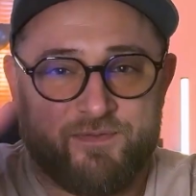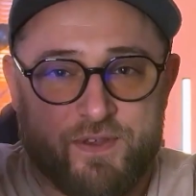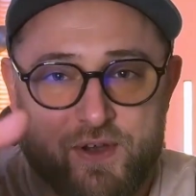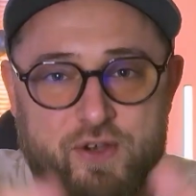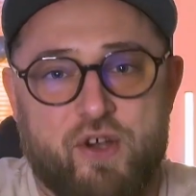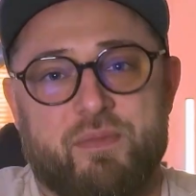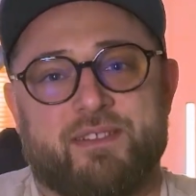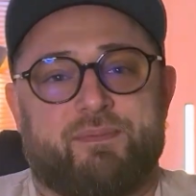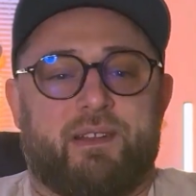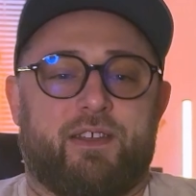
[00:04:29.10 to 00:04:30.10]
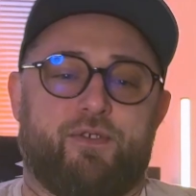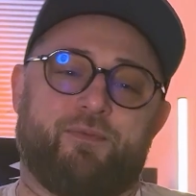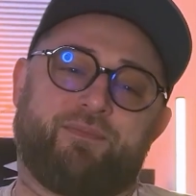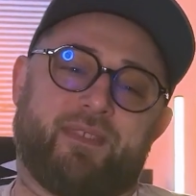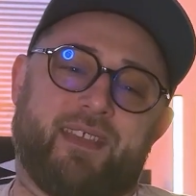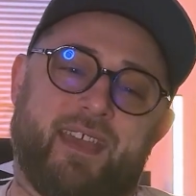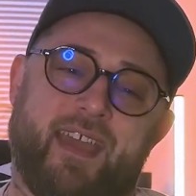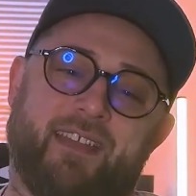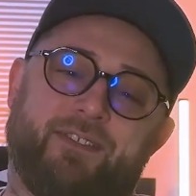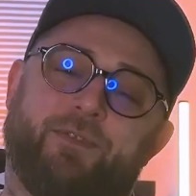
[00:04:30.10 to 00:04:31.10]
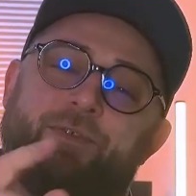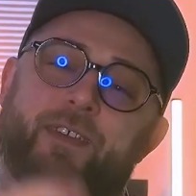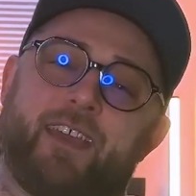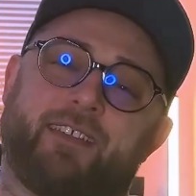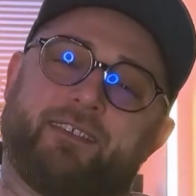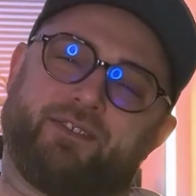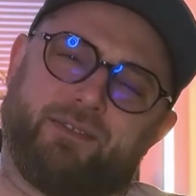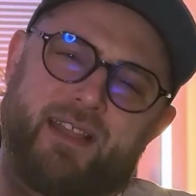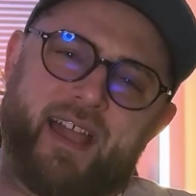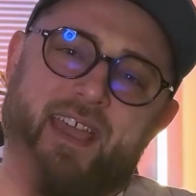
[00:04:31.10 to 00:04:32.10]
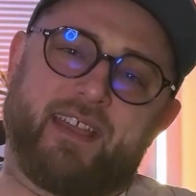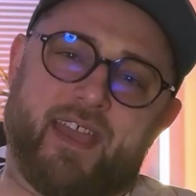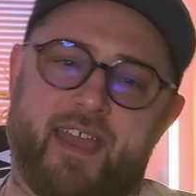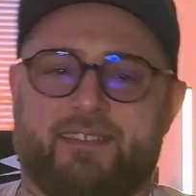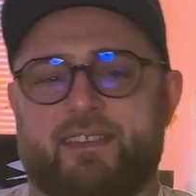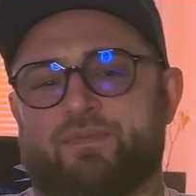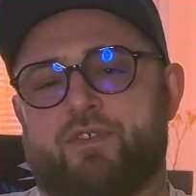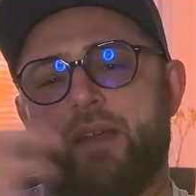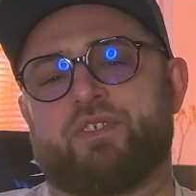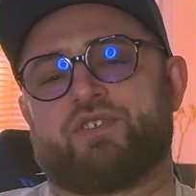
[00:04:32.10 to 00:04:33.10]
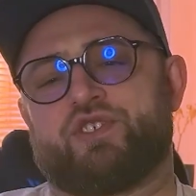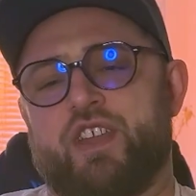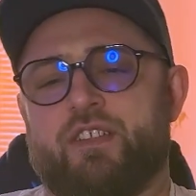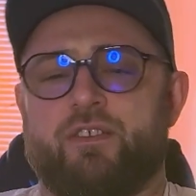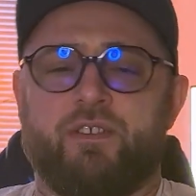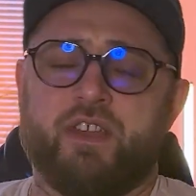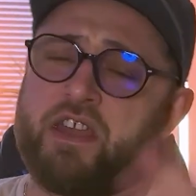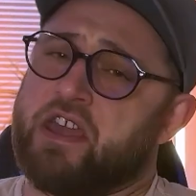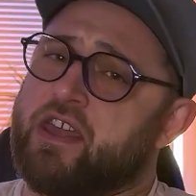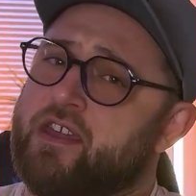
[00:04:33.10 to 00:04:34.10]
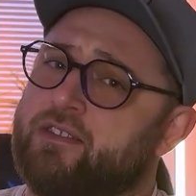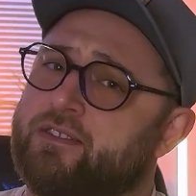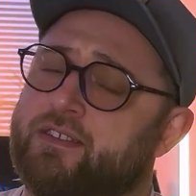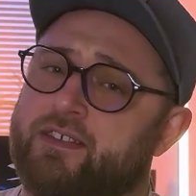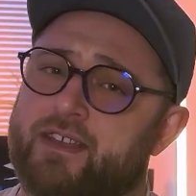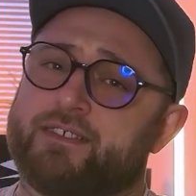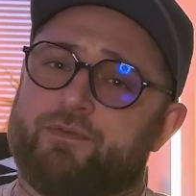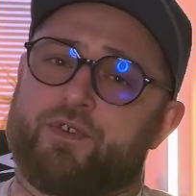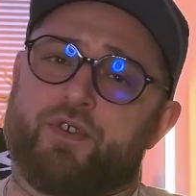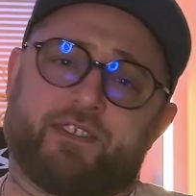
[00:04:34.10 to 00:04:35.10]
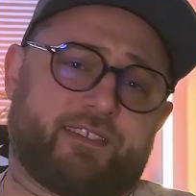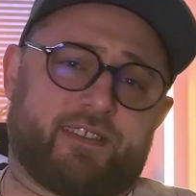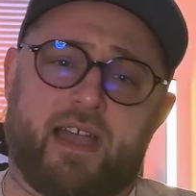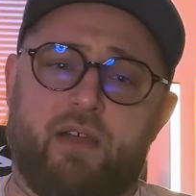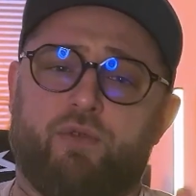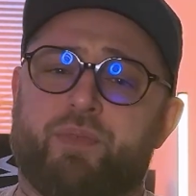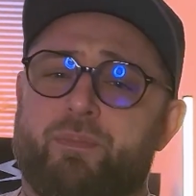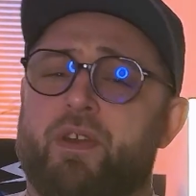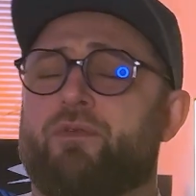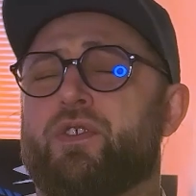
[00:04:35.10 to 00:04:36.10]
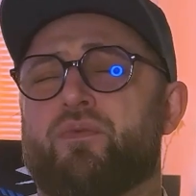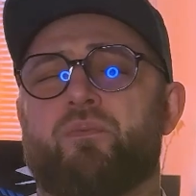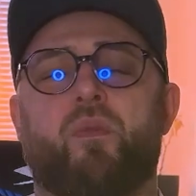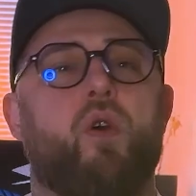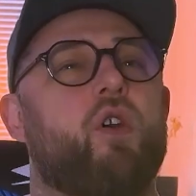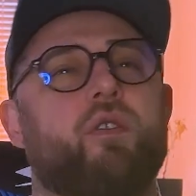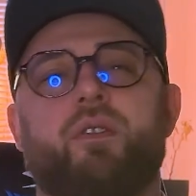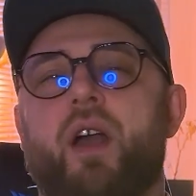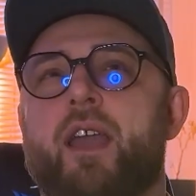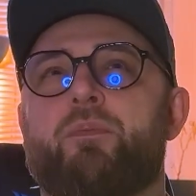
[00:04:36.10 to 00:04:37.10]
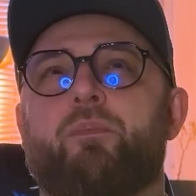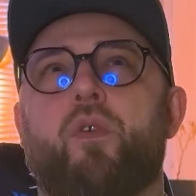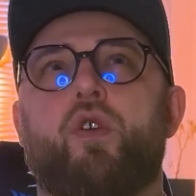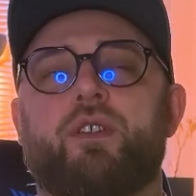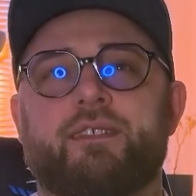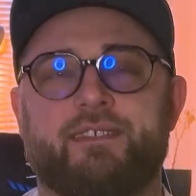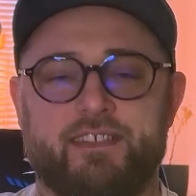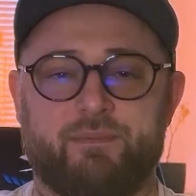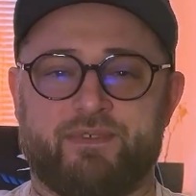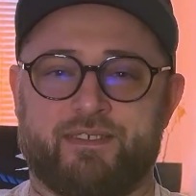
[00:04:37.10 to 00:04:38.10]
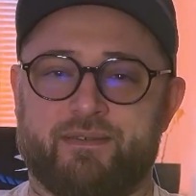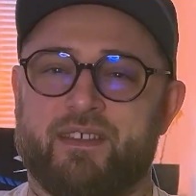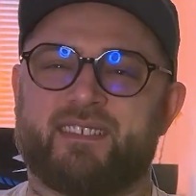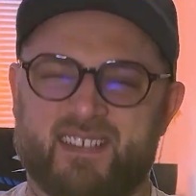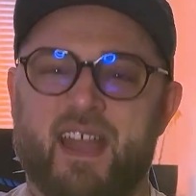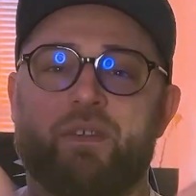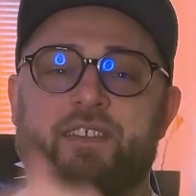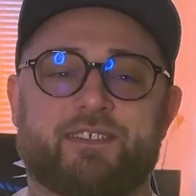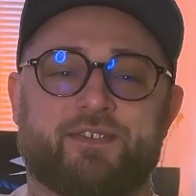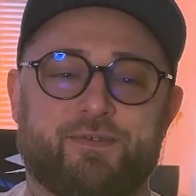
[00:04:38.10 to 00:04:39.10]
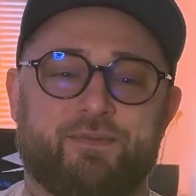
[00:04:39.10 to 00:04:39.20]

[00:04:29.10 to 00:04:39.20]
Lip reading: your comments below. And don't forget to like and subscribe this channel. And yes, of course, I'll prepare for you more and more tips. It's coming soon.